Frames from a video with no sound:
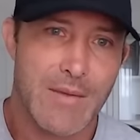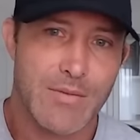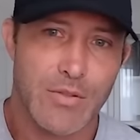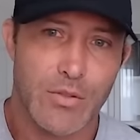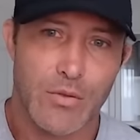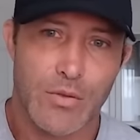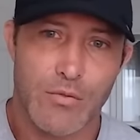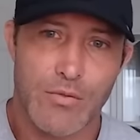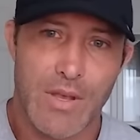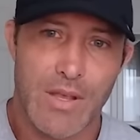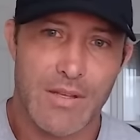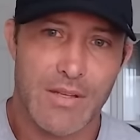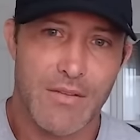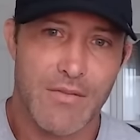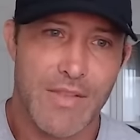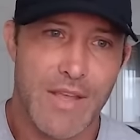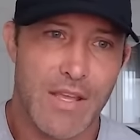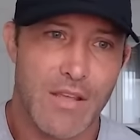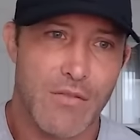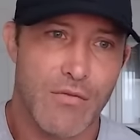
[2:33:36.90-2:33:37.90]
Absolutely
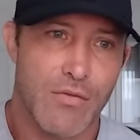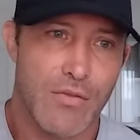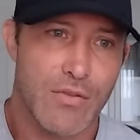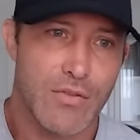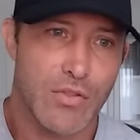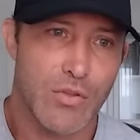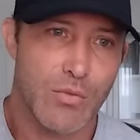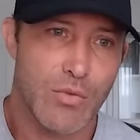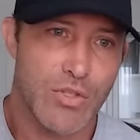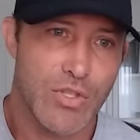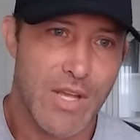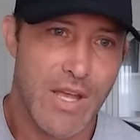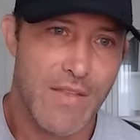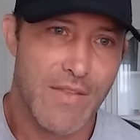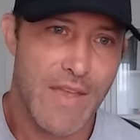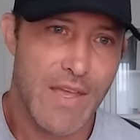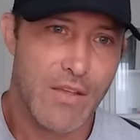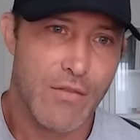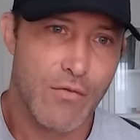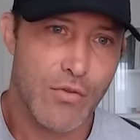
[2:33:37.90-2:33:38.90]
Relative, thank you for the super chat.
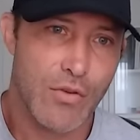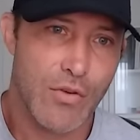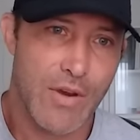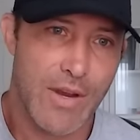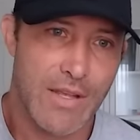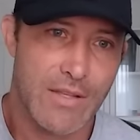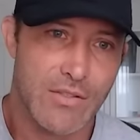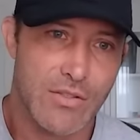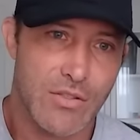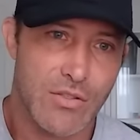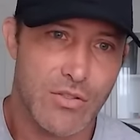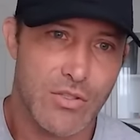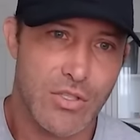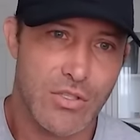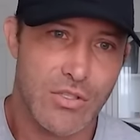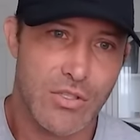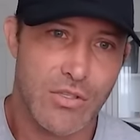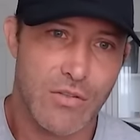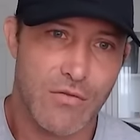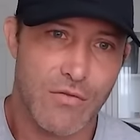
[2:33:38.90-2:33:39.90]
Thank you for your answer.
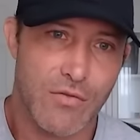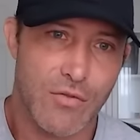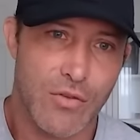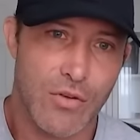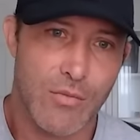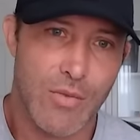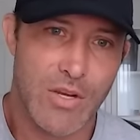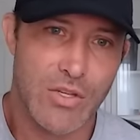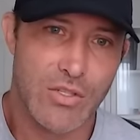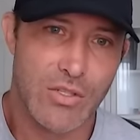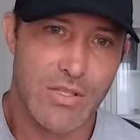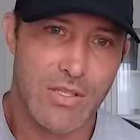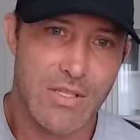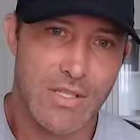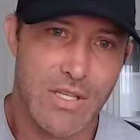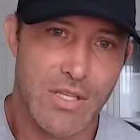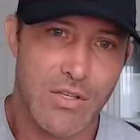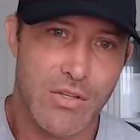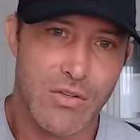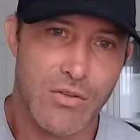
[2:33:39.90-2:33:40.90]
Just to confirm, I should
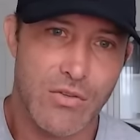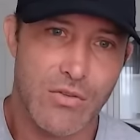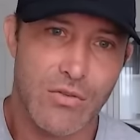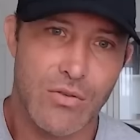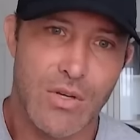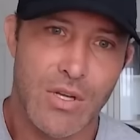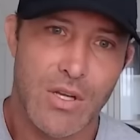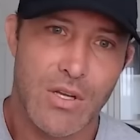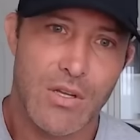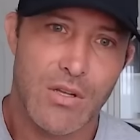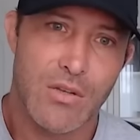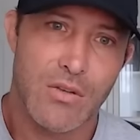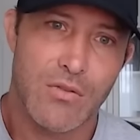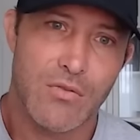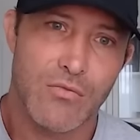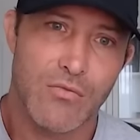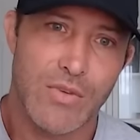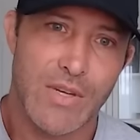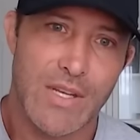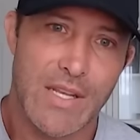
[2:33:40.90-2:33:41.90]
continue
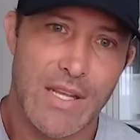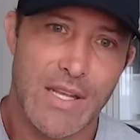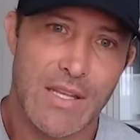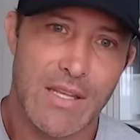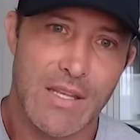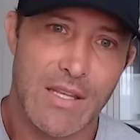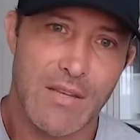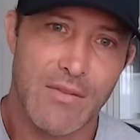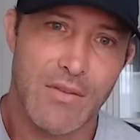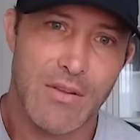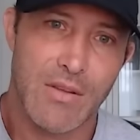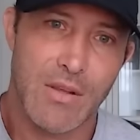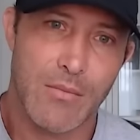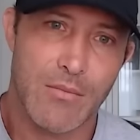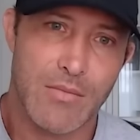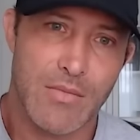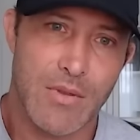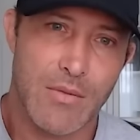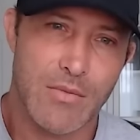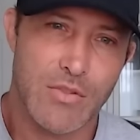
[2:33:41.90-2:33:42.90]
reading, even
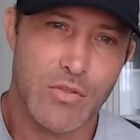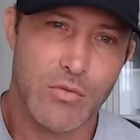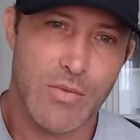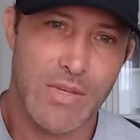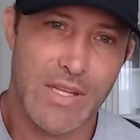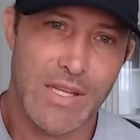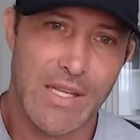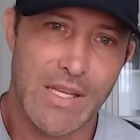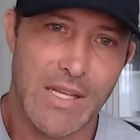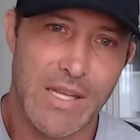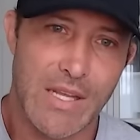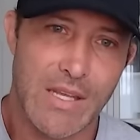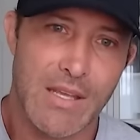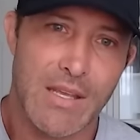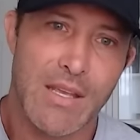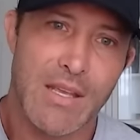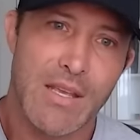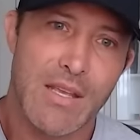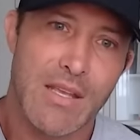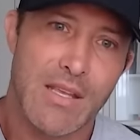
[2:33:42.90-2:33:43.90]
I'm assuming
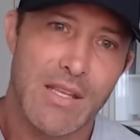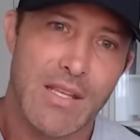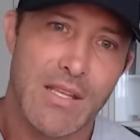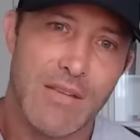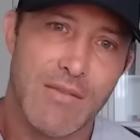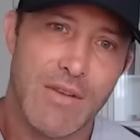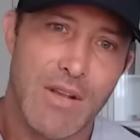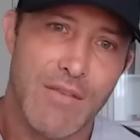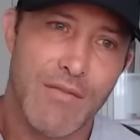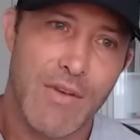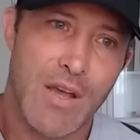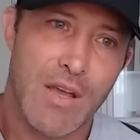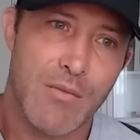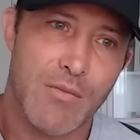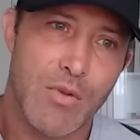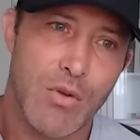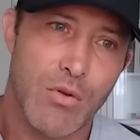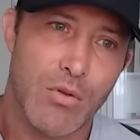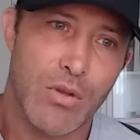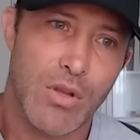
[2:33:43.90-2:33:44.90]
eating, even if I
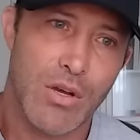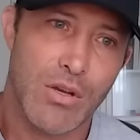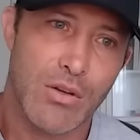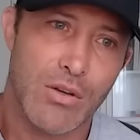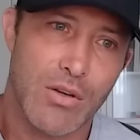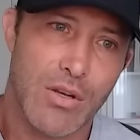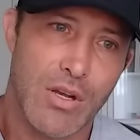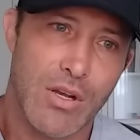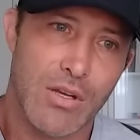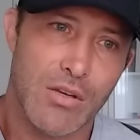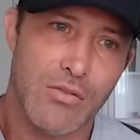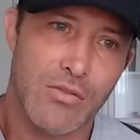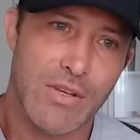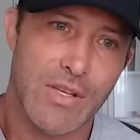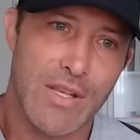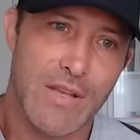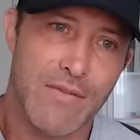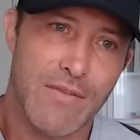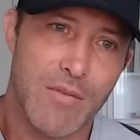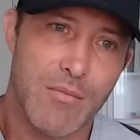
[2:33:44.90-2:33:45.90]
am no longer
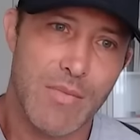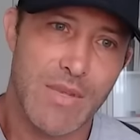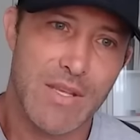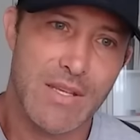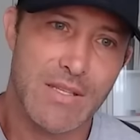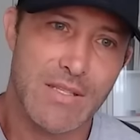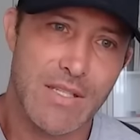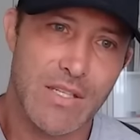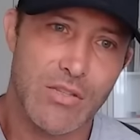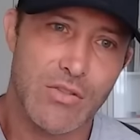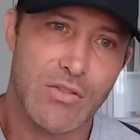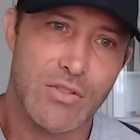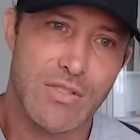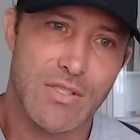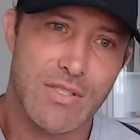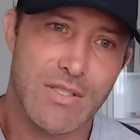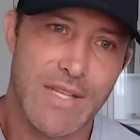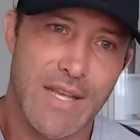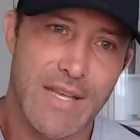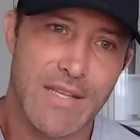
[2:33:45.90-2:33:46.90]
hungry, if the meat continues
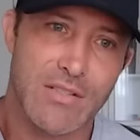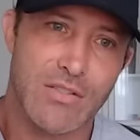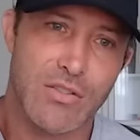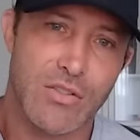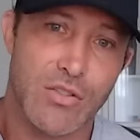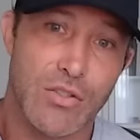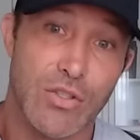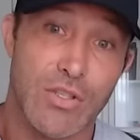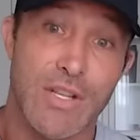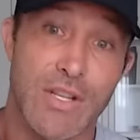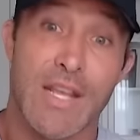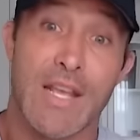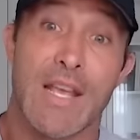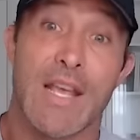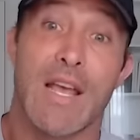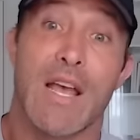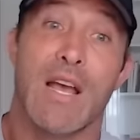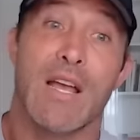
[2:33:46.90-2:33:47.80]
to taste good.